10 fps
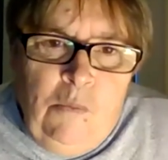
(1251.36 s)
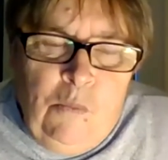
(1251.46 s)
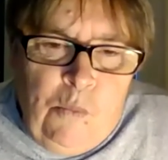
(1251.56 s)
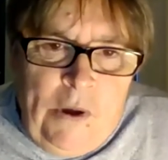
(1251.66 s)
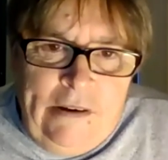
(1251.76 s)

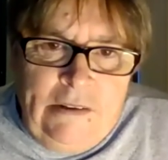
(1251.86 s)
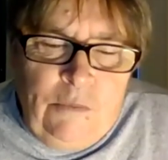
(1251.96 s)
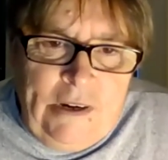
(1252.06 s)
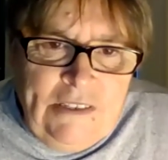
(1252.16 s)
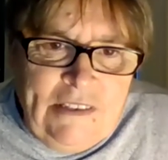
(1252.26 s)
When
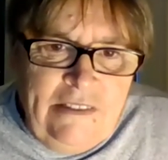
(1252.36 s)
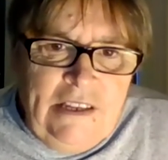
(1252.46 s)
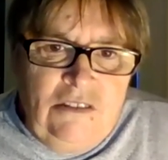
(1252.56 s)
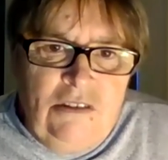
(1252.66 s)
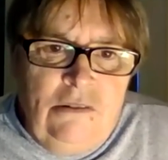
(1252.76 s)
I say
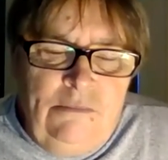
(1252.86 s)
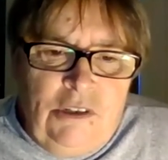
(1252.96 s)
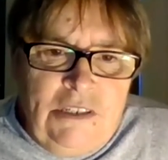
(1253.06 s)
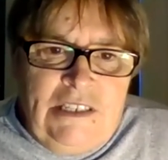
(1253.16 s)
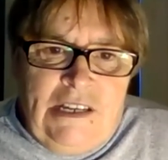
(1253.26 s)
that too, I'm
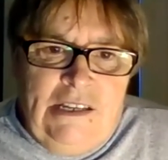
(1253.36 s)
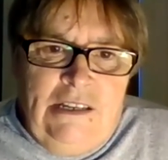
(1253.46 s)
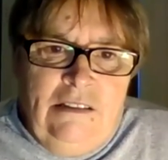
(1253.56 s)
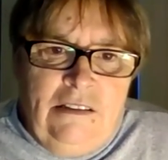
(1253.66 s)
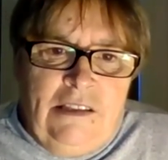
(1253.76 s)
not
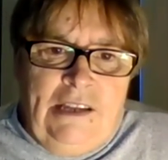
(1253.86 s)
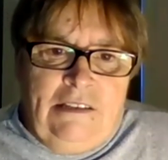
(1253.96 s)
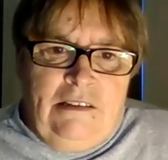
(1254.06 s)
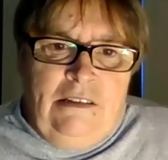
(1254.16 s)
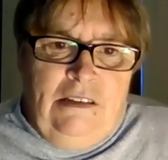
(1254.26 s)
saying that
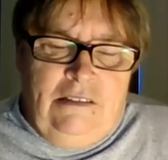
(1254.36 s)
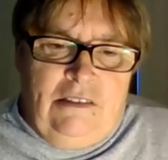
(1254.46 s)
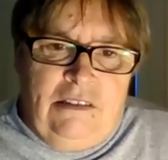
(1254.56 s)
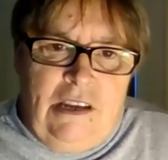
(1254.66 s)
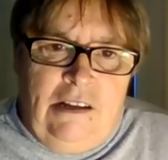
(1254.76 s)
that
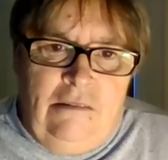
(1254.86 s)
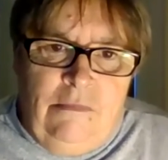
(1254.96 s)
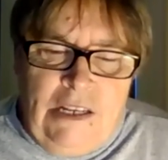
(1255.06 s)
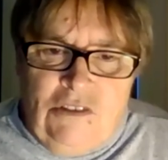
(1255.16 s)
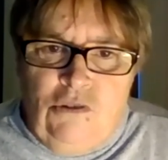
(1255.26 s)
is
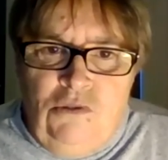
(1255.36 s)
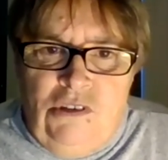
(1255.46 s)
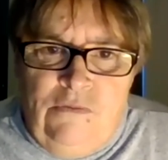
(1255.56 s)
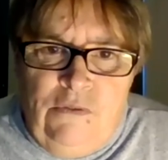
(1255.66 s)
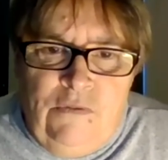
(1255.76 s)

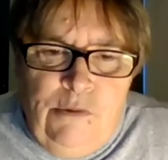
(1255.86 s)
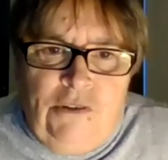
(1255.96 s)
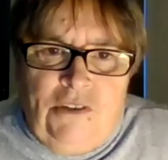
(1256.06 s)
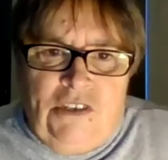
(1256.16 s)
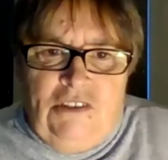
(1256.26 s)
exclusive of
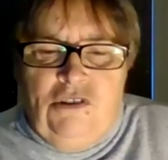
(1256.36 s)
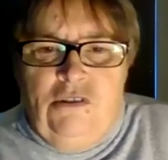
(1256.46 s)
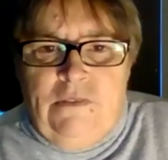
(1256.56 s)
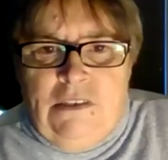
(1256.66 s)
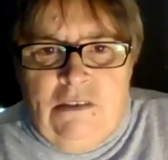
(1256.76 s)
emergency
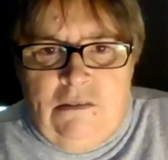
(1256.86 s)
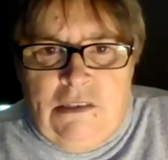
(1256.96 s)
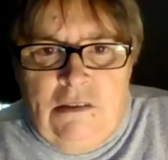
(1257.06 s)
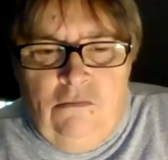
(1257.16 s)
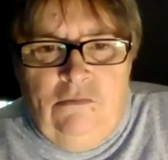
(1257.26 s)
services,